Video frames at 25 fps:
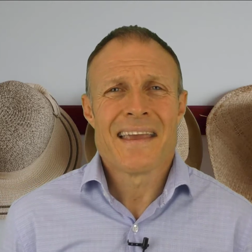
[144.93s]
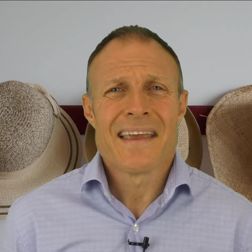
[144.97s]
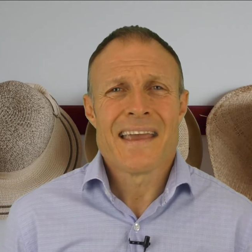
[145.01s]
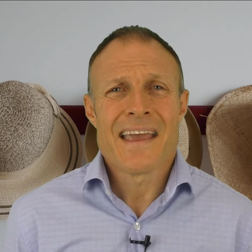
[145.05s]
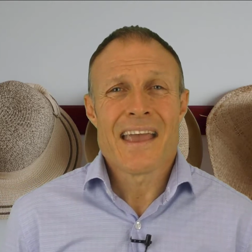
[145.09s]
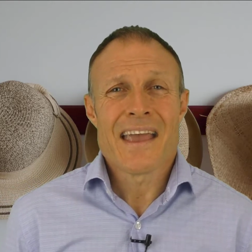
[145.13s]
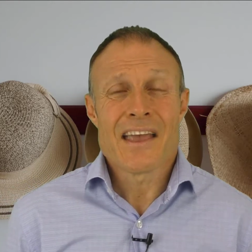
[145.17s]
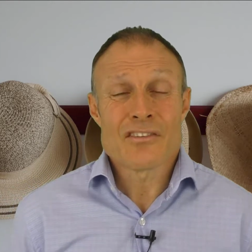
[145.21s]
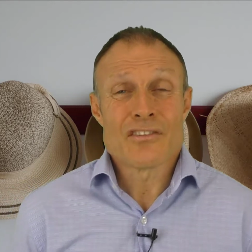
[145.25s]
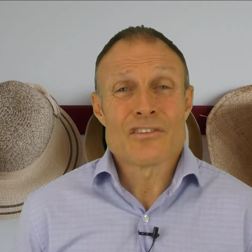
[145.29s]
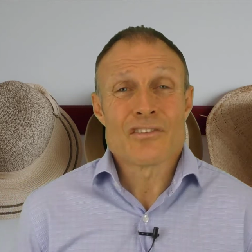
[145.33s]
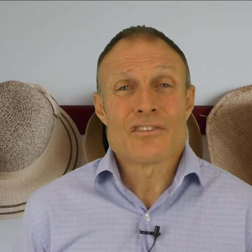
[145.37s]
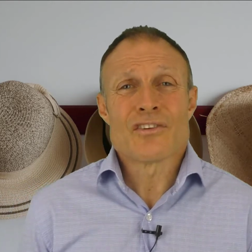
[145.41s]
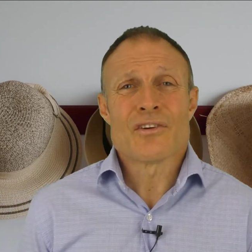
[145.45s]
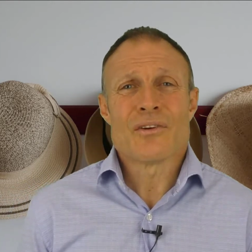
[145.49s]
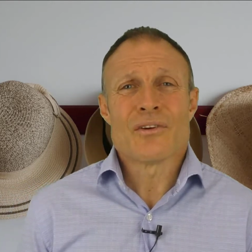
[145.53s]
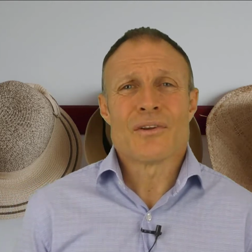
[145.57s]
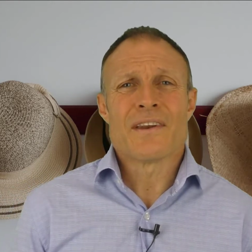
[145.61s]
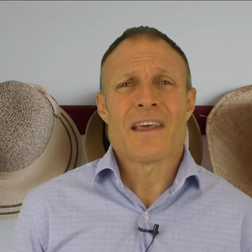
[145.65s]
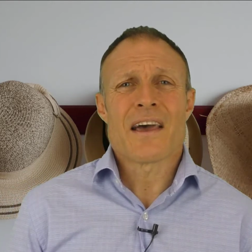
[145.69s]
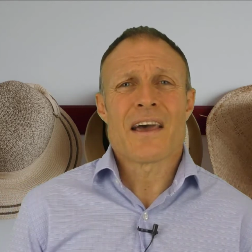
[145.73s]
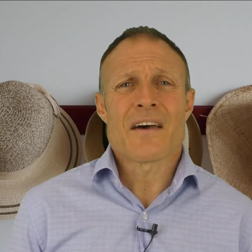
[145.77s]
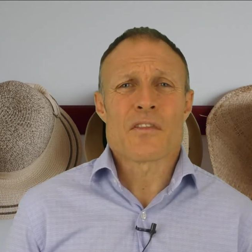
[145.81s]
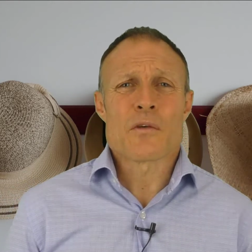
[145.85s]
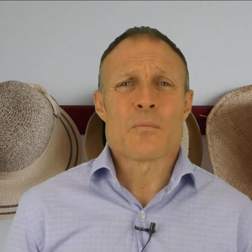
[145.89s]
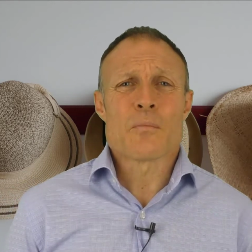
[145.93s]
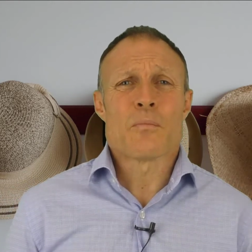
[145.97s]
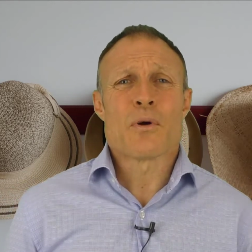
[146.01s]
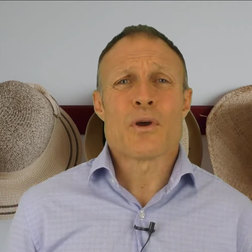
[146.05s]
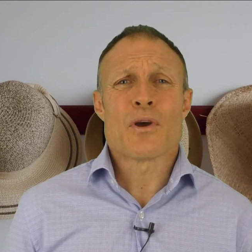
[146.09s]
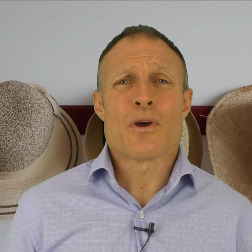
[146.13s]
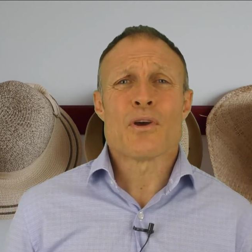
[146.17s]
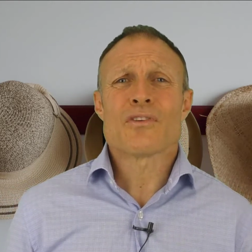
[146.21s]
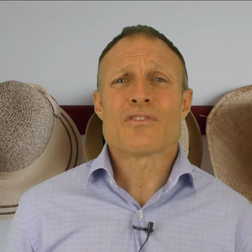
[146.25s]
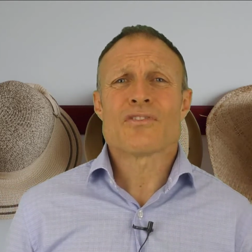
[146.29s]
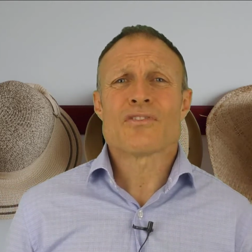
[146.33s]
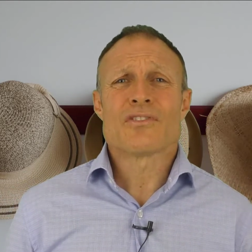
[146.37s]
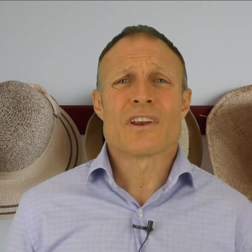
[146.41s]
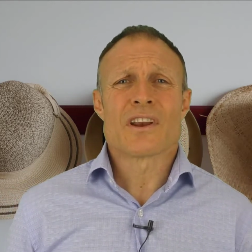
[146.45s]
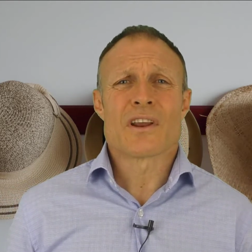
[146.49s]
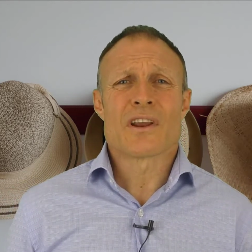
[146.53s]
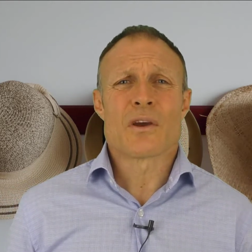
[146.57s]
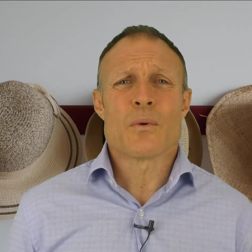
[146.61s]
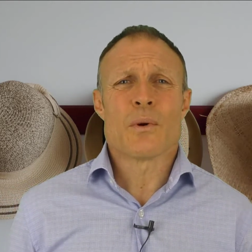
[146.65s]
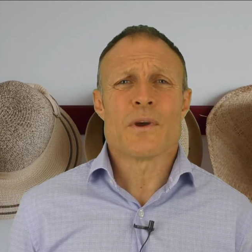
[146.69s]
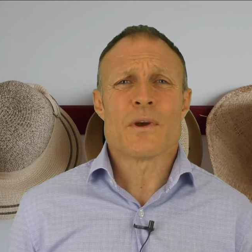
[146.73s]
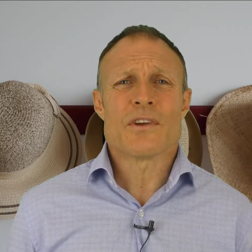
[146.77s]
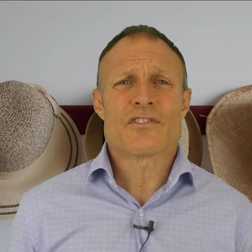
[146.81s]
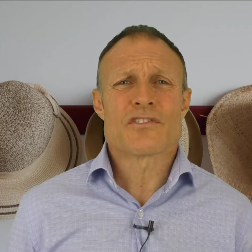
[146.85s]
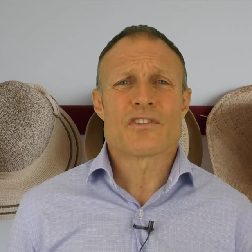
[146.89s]
As it turned out, the person in
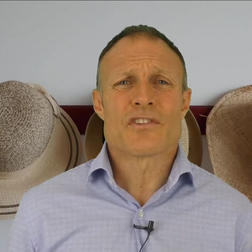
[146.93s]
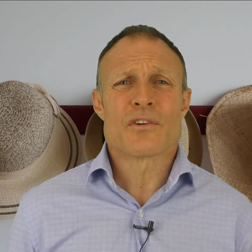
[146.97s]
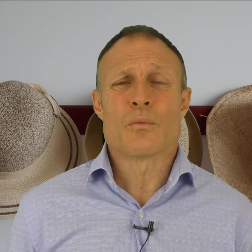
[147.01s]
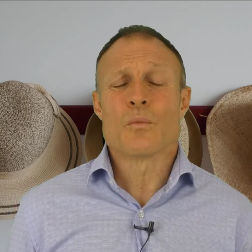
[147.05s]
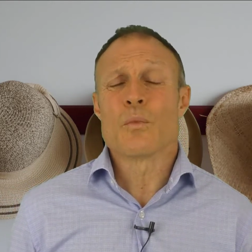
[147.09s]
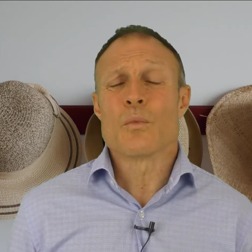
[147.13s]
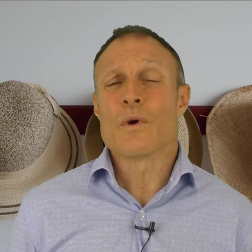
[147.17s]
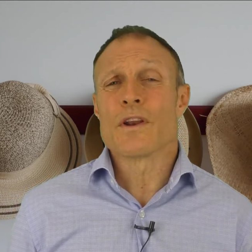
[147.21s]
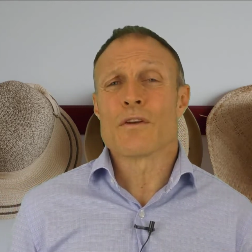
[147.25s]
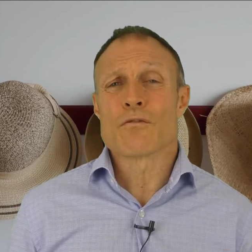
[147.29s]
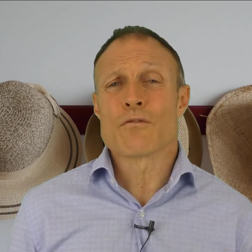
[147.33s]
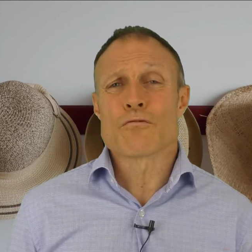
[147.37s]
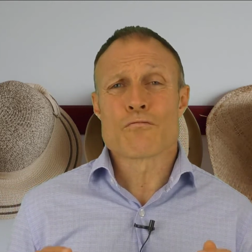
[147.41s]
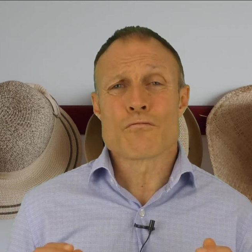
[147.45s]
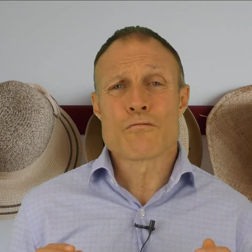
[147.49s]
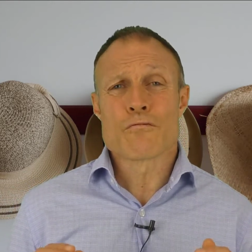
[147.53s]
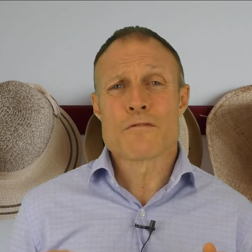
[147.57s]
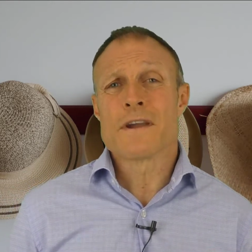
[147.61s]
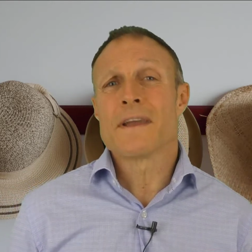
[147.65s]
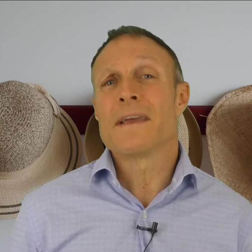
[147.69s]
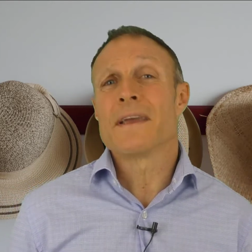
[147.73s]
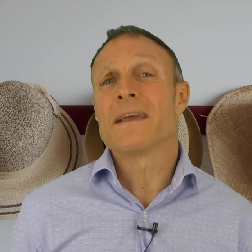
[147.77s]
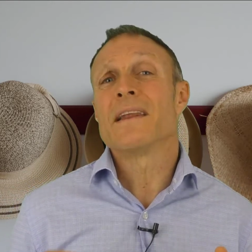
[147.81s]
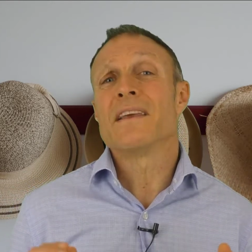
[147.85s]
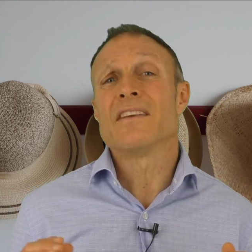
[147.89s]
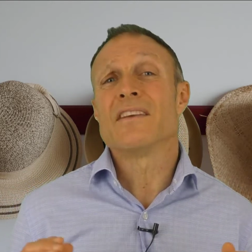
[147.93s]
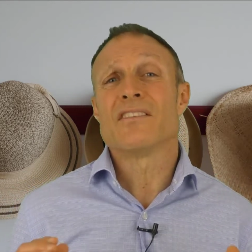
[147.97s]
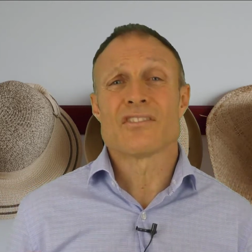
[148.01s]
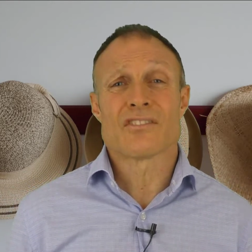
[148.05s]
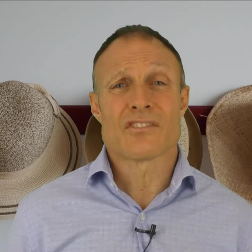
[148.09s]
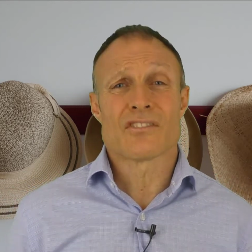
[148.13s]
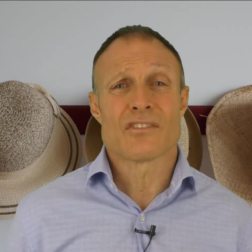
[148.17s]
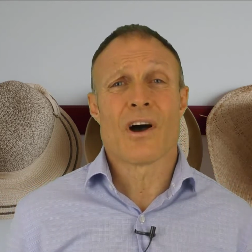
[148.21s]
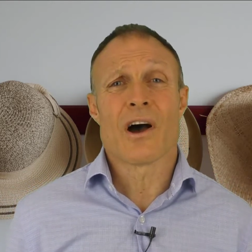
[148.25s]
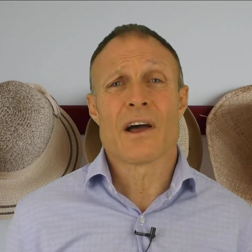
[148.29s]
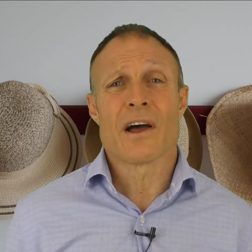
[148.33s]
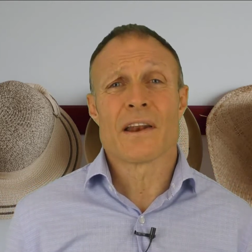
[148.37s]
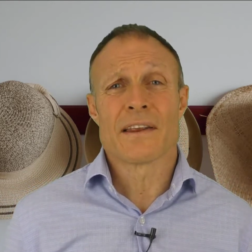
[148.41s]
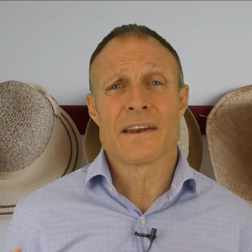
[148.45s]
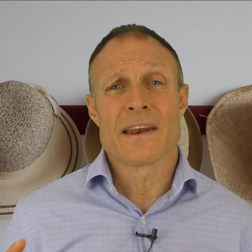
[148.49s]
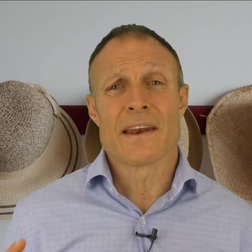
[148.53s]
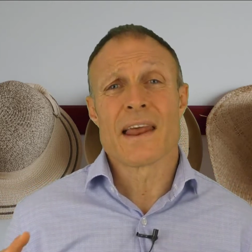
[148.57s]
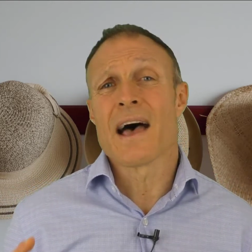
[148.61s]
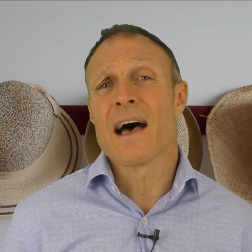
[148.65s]
question went really silent